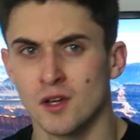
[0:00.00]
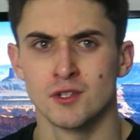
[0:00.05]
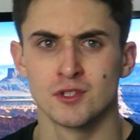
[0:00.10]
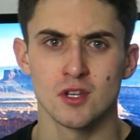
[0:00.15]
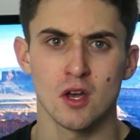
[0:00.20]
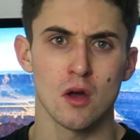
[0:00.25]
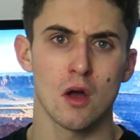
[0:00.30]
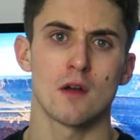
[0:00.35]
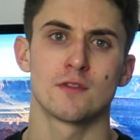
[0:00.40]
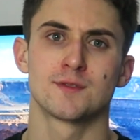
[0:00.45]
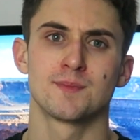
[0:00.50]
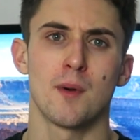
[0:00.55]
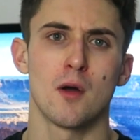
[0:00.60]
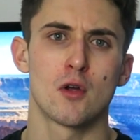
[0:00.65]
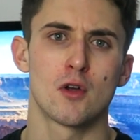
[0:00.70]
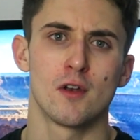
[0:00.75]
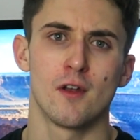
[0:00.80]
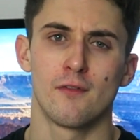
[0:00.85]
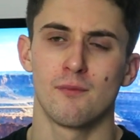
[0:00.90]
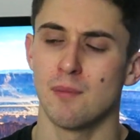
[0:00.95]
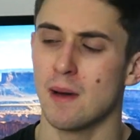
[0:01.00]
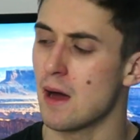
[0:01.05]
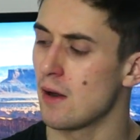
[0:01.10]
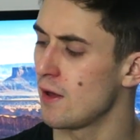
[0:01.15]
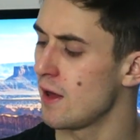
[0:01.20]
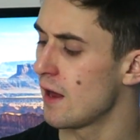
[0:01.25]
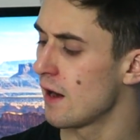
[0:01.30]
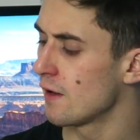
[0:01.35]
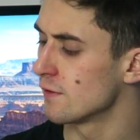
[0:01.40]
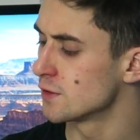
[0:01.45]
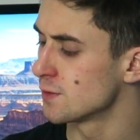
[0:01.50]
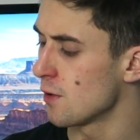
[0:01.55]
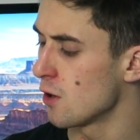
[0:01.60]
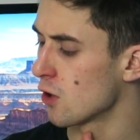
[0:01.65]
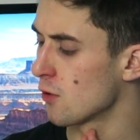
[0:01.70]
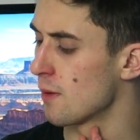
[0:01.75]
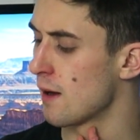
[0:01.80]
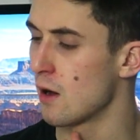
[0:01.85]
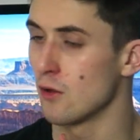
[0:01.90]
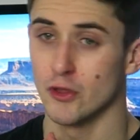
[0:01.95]
So I've spoken enough about it, and I've
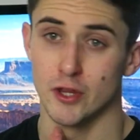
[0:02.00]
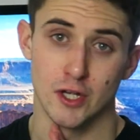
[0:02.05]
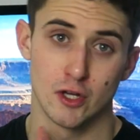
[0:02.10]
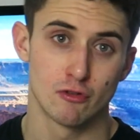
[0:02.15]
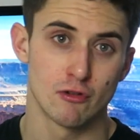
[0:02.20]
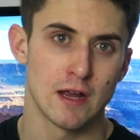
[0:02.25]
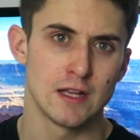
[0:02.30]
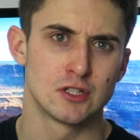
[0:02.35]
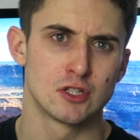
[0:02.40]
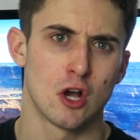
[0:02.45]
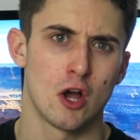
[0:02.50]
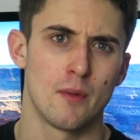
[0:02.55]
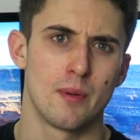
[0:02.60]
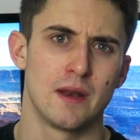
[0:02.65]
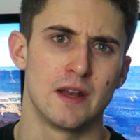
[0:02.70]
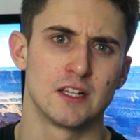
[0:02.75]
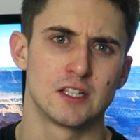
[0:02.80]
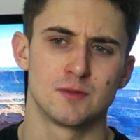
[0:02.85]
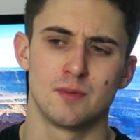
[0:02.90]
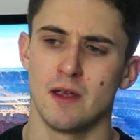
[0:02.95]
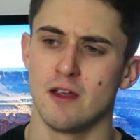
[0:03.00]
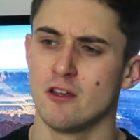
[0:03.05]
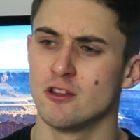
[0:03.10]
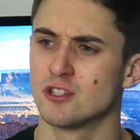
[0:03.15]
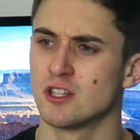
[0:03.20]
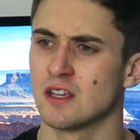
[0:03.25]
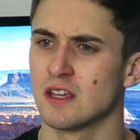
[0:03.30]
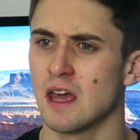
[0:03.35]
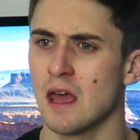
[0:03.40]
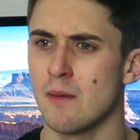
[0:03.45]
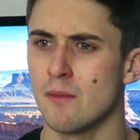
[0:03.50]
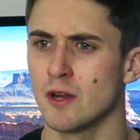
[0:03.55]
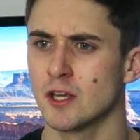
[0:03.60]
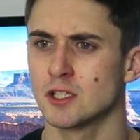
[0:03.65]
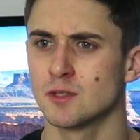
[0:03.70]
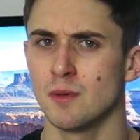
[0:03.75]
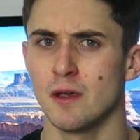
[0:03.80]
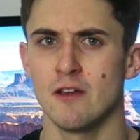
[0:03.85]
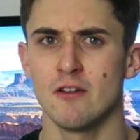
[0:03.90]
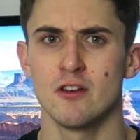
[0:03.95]
spoken about the great typing experience and gaming
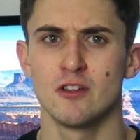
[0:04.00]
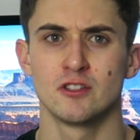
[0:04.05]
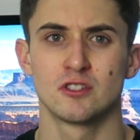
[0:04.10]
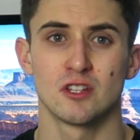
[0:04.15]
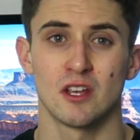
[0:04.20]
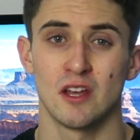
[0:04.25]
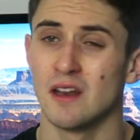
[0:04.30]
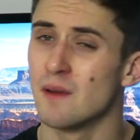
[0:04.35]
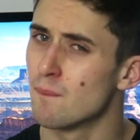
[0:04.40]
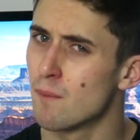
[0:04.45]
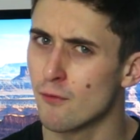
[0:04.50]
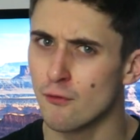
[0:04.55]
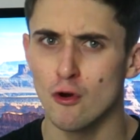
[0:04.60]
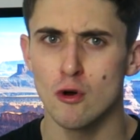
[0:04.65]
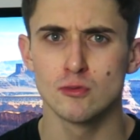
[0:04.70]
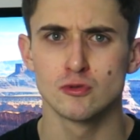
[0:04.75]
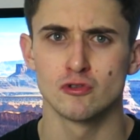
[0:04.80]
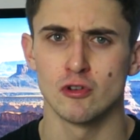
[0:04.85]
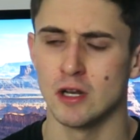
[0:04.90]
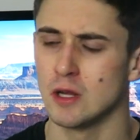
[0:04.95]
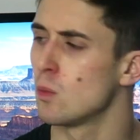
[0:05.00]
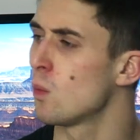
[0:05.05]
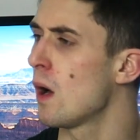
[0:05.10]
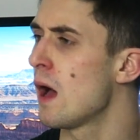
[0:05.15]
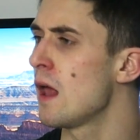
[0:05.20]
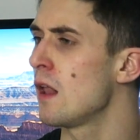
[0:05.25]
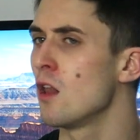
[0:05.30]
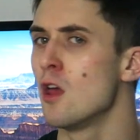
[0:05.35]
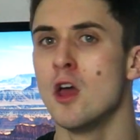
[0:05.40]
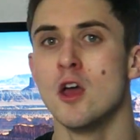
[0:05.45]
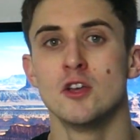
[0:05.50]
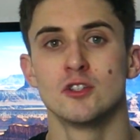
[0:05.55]
experience, and it performs really well.